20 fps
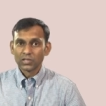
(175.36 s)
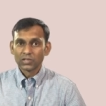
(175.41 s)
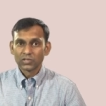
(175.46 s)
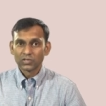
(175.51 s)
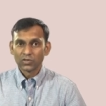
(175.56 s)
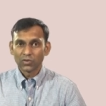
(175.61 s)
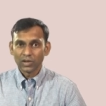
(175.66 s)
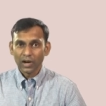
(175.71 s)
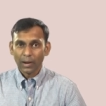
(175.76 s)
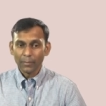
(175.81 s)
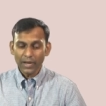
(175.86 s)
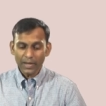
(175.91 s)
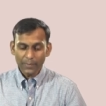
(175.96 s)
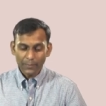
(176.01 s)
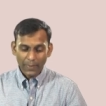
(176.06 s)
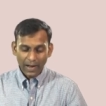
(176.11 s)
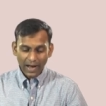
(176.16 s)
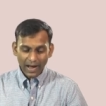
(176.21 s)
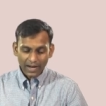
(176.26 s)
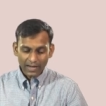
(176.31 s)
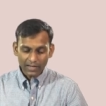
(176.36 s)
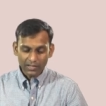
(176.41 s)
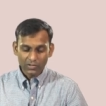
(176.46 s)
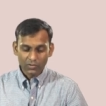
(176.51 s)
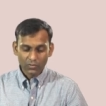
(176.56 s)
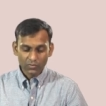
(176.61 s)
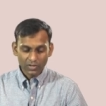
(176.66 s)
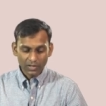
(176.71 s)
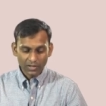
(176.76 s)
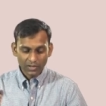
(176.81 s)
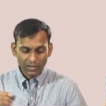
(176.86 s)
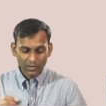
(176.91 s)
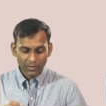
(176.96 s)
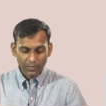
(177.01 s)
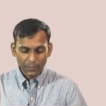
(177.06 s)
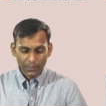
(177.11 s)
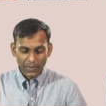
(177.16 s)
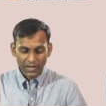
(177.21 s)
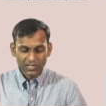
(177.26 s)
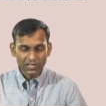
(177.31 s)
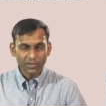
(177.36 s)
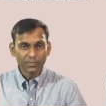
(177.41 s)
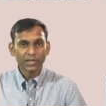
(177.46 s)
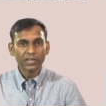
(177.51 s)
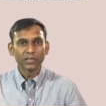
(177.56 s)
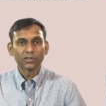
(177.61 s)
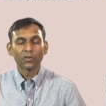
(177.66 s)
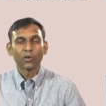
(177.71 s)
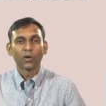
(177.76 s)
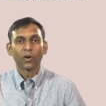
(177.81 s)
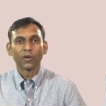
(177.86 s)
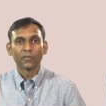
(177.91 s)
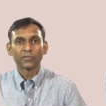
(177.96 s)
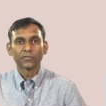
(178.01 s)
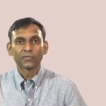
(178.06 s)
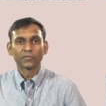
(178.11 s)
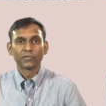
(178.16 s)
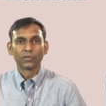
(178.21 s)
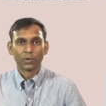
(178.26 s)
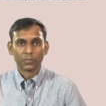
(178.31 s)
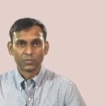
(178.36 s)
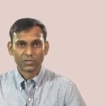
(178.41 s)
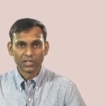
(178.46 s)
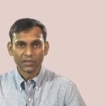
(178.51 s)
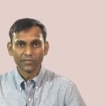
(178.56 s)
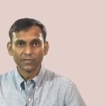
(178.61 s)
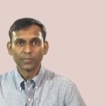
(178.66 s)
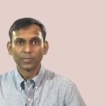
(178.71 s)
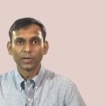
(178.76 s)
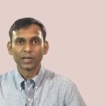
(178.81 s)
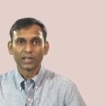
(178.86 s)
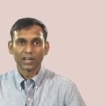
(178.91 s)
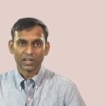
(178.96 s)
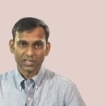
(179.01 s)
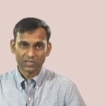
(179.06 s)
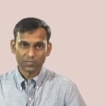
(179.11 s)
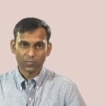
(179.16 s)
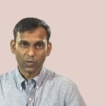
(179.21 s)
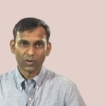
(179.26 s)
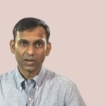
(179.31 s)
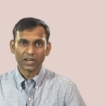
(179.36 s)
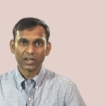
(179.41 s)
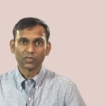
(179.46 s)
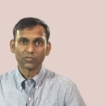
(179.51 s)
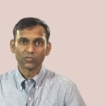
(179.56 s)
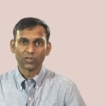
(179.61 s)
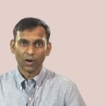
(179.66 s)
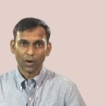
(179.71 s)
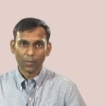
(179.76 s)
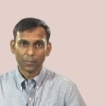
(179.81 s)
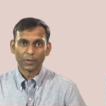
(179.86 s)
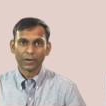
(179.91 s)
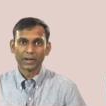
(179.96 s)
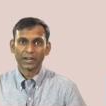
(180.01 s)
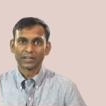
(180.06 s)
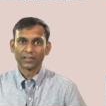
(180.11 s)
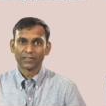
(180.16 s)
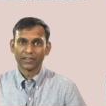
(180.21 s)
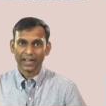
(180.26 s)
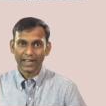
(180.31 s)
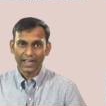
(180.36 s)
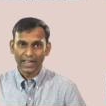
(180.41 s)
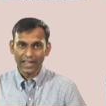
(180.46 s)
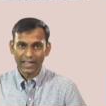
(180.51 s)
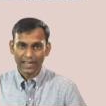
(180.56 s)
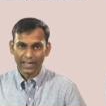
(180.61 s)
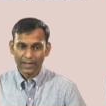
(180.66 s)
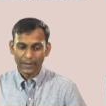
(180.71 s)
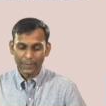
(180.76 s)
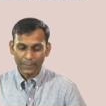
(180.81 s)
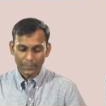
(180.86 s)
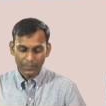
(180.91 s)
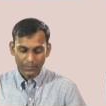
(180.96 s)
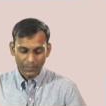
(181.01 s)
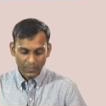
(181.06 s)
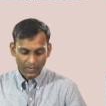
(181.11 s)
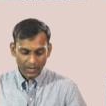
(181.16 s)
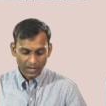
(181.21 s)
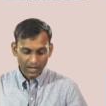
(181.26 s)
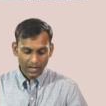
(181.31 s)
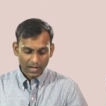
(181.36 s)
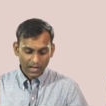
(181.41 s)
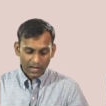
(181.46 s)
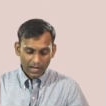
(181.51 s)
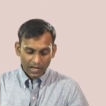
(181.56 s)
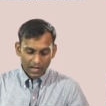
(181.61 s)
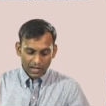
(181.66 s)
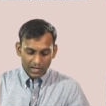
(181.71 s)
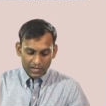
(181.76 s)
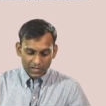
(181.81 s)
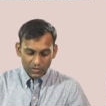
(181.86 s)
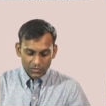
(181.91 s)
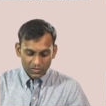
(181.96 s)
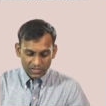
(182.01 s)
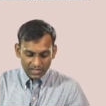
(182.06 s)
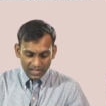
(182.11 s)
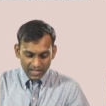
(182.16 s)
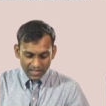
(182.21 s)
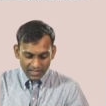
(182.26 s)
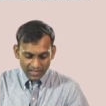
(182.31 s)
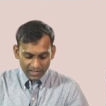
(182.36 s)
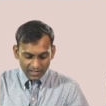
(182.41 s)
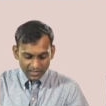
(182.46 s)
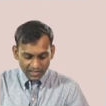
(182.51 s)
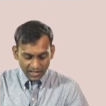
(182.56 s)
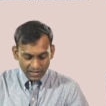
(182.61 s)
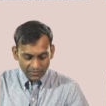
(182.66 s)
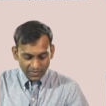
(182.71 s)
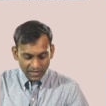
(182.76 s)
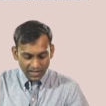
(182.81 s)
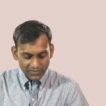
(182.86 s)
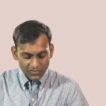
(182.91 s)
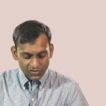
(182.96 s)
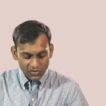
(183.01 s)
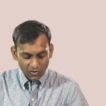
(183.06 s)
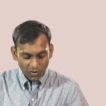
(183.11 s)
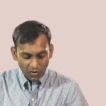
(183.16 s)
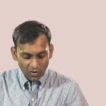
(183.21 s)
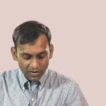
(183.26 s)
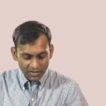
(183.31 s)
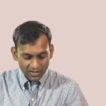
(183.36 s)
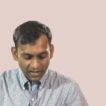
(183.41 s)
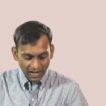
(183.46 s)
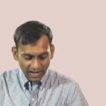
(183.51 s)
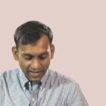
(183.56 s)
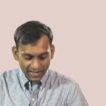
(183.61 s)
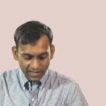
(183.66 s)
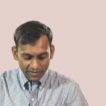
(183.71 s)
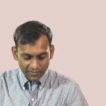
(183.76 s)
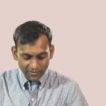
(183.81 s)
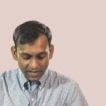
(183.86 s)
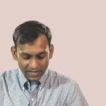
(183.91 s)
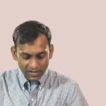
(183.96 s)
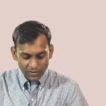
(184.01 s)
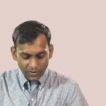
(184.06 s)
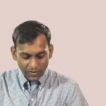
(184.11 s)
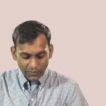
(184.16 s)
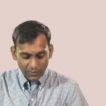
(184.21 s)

So, coming back to the measurement of the observable corresponding to the operator A, you see here that we have solved the eigenvalue